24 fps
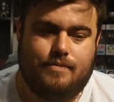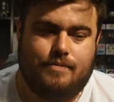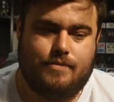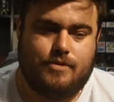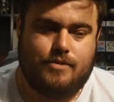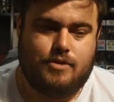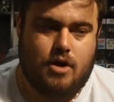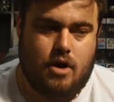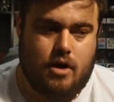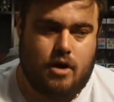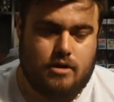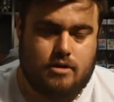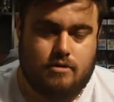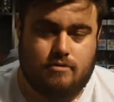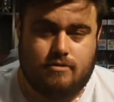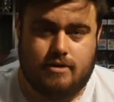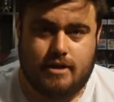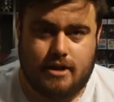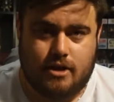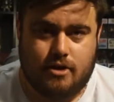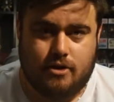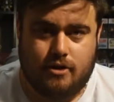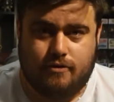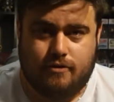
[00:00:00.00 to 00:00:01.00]
So it's a
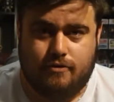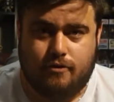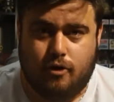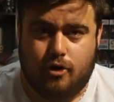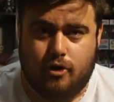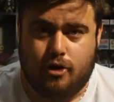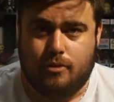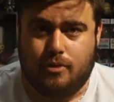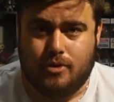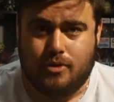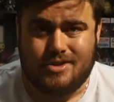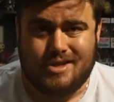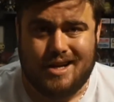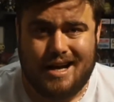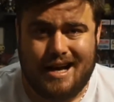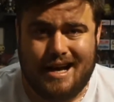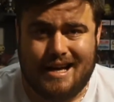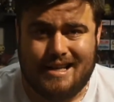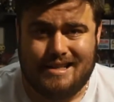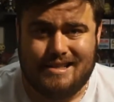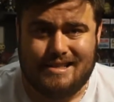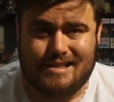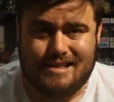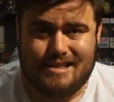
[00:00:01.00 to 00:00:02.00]
really good affordable
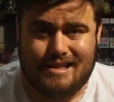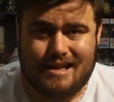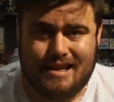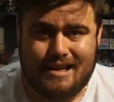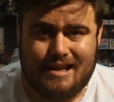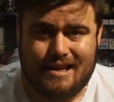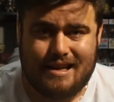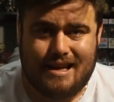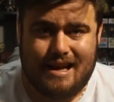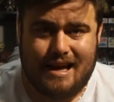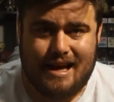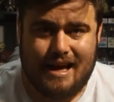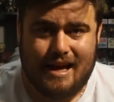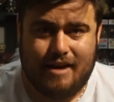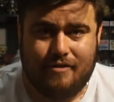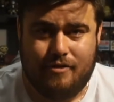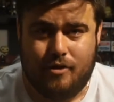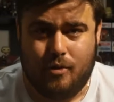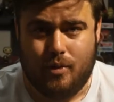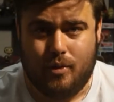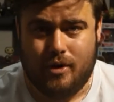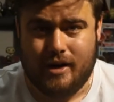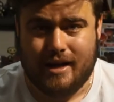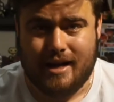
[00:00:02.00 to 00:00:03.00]
size.
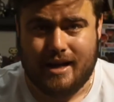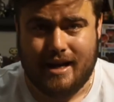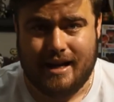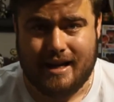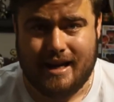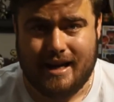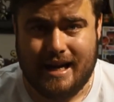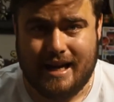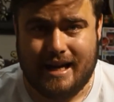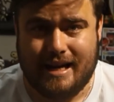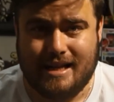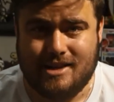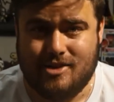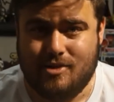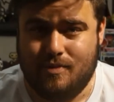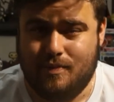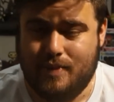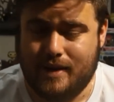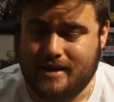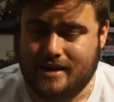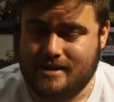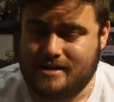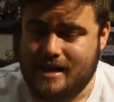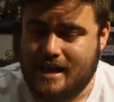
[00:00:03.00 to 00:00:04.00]
If you want to kind of get into
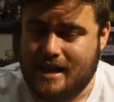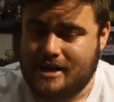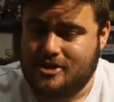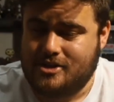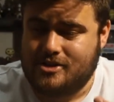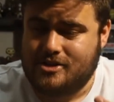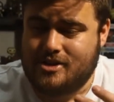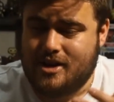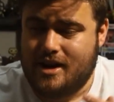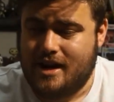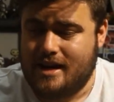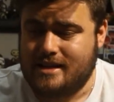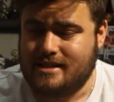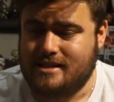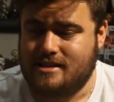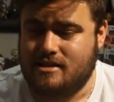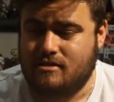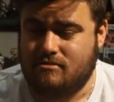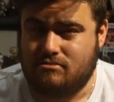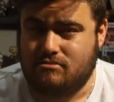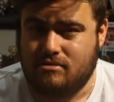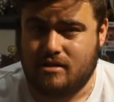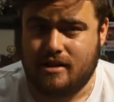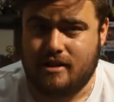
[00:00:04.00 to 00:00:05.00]
bigger statues, guys, it's
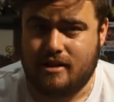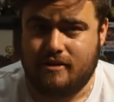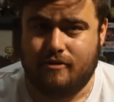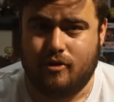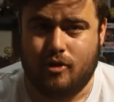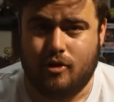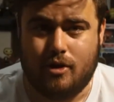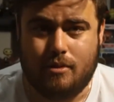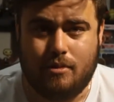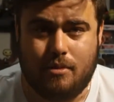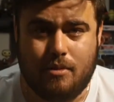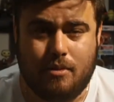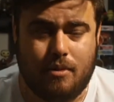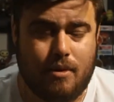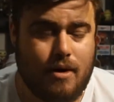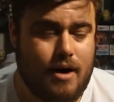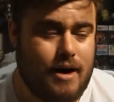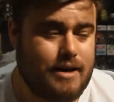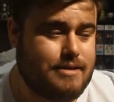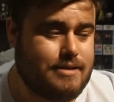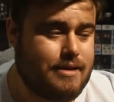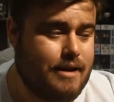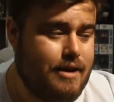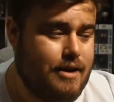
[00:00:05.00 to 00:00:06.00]
a really affordable
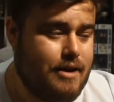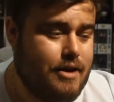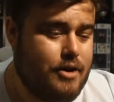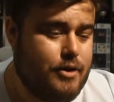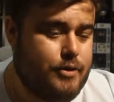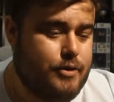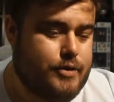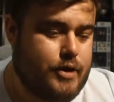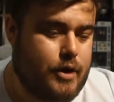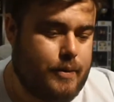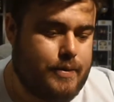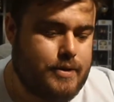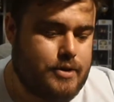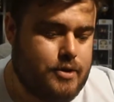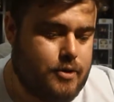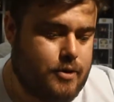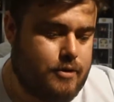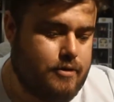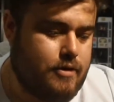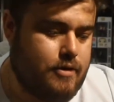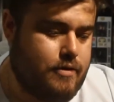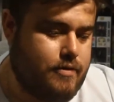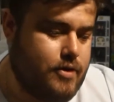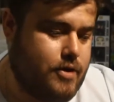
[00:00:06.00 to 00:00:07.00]
price. So I'll be
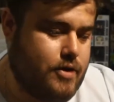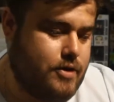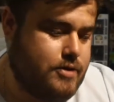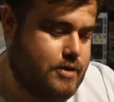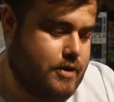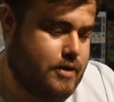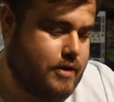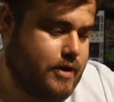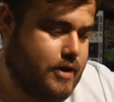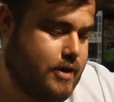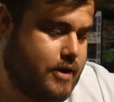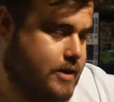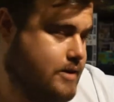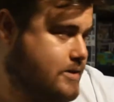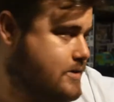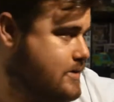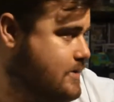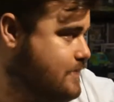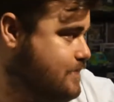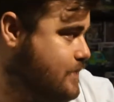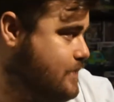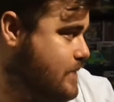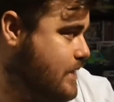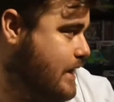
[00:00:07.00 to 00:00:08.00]
doing reviews on
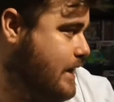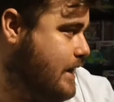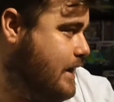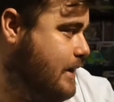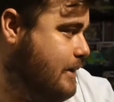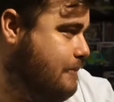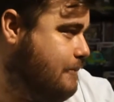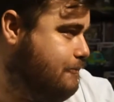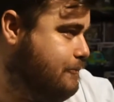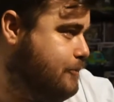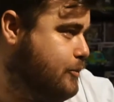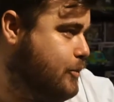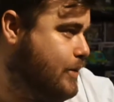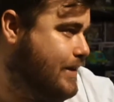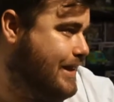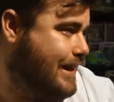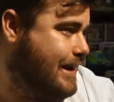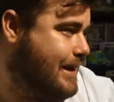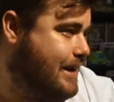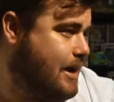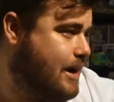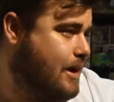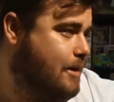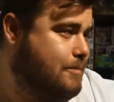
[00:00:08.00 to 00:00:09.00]
those when
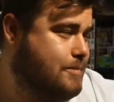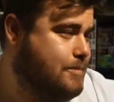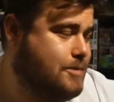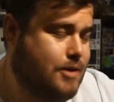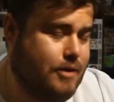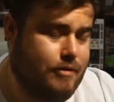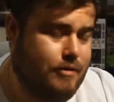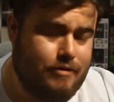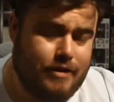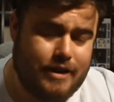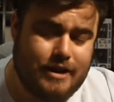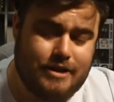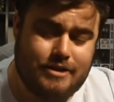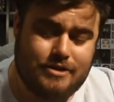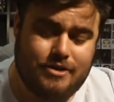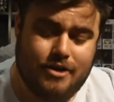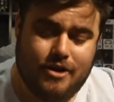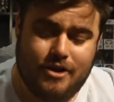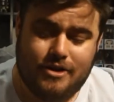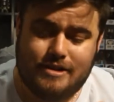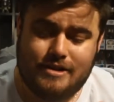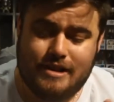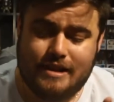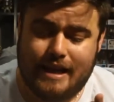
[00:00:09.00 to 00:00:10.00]
they come. So fingers
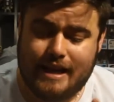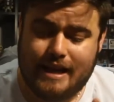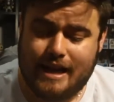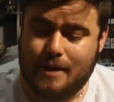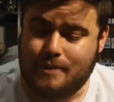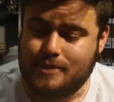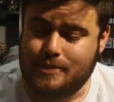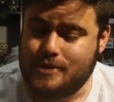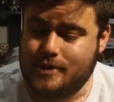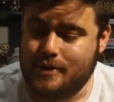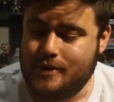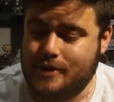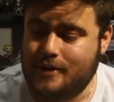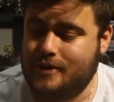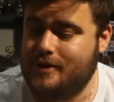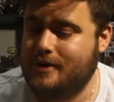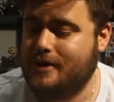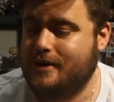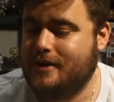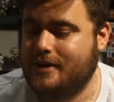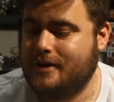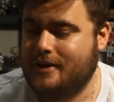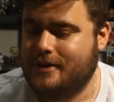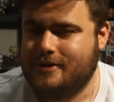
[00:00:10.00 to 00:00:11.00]
crossed that they come soon,
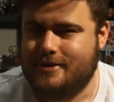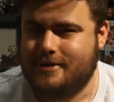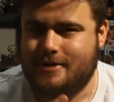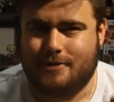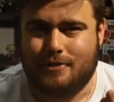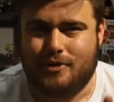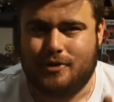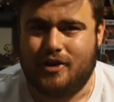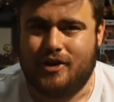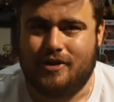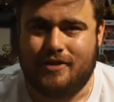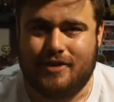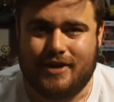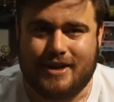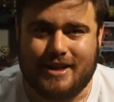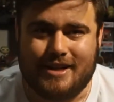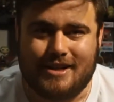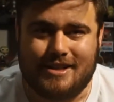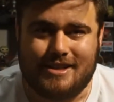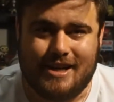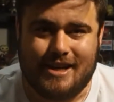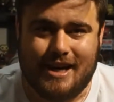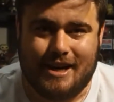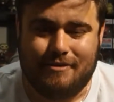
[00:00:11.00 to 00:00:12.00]
because I'm really
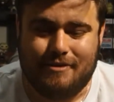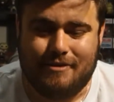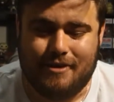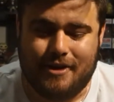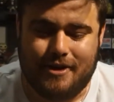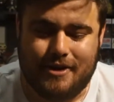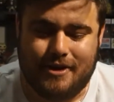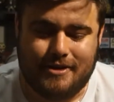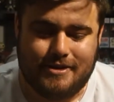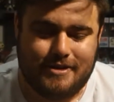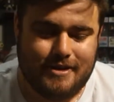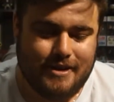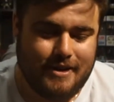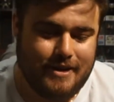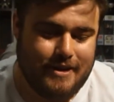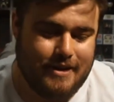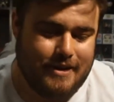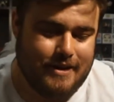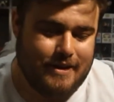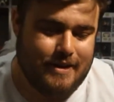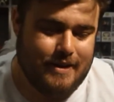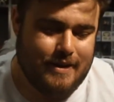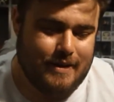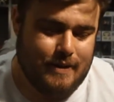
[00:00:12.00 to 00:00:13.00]
fucking excited for those.
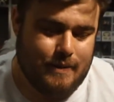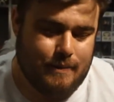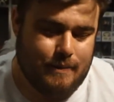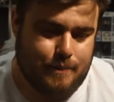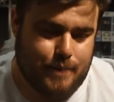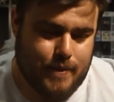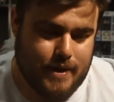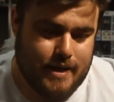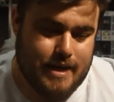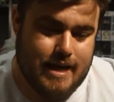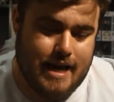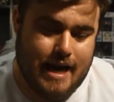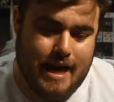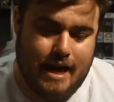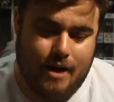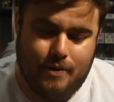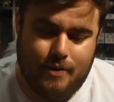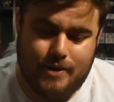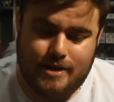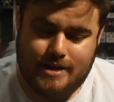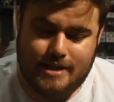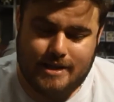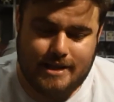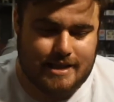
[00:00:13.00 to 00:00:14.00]
But yeah, I
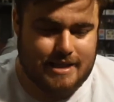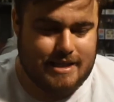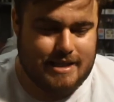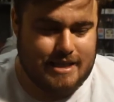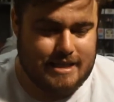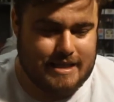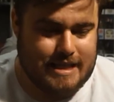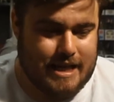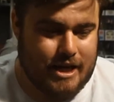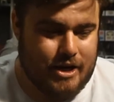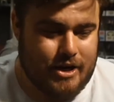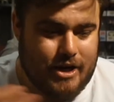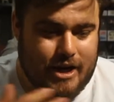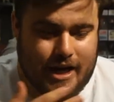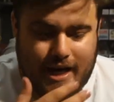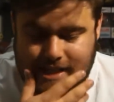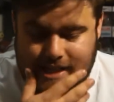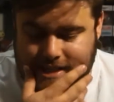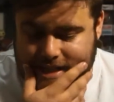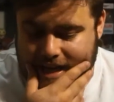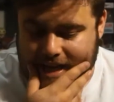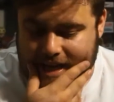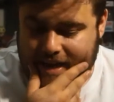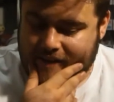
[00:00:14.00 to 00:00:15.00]
wanted to just tell you
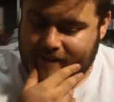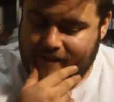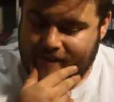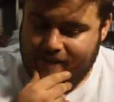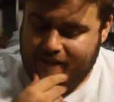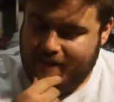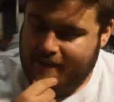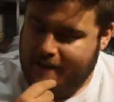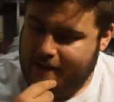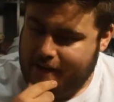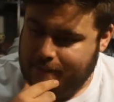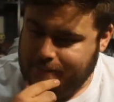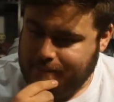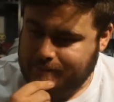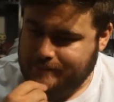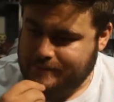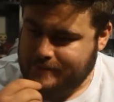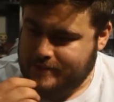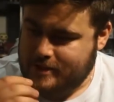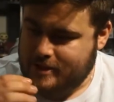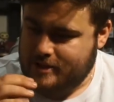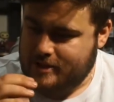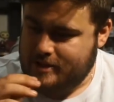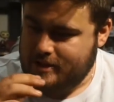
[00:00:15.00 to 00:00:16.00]
guys kind of
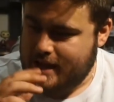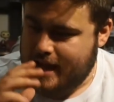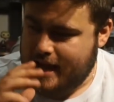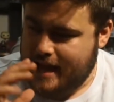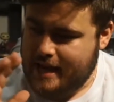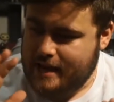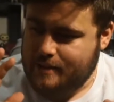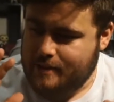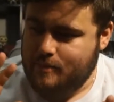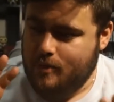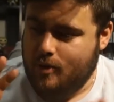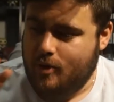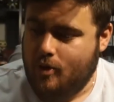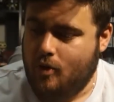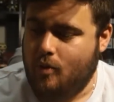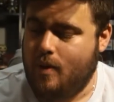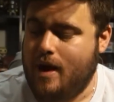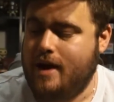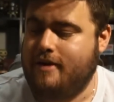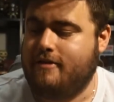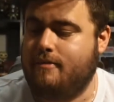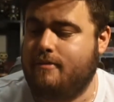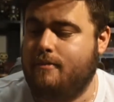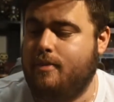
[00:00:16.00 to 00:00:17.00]
I'm heading more
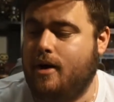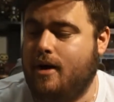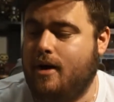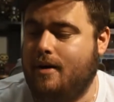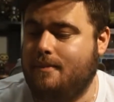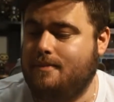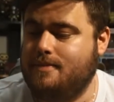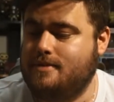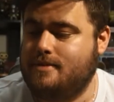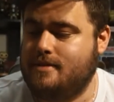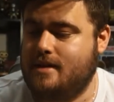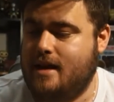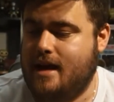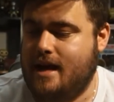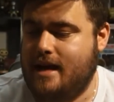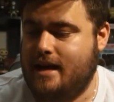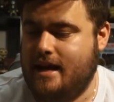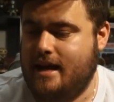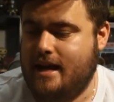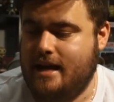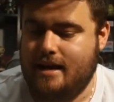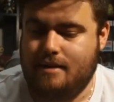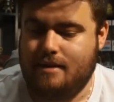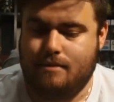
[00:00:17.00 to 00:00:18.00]
away from pops and
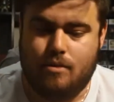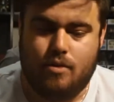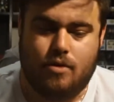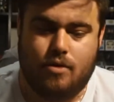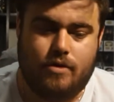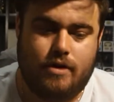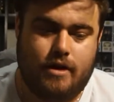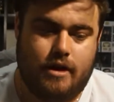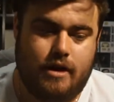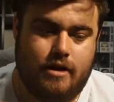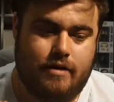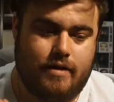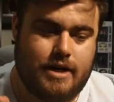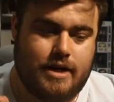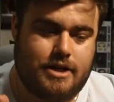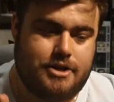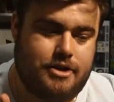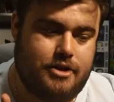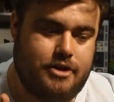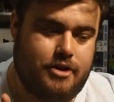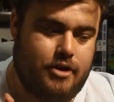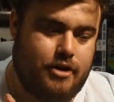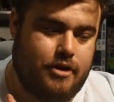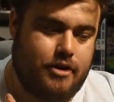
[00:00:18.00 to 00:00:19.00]
heading more in the
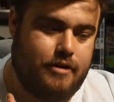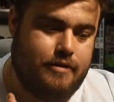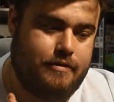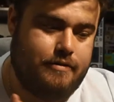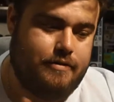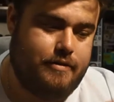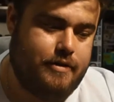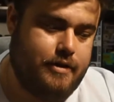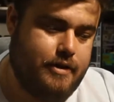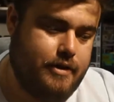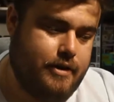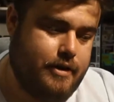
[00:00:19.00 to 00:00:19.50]
direction of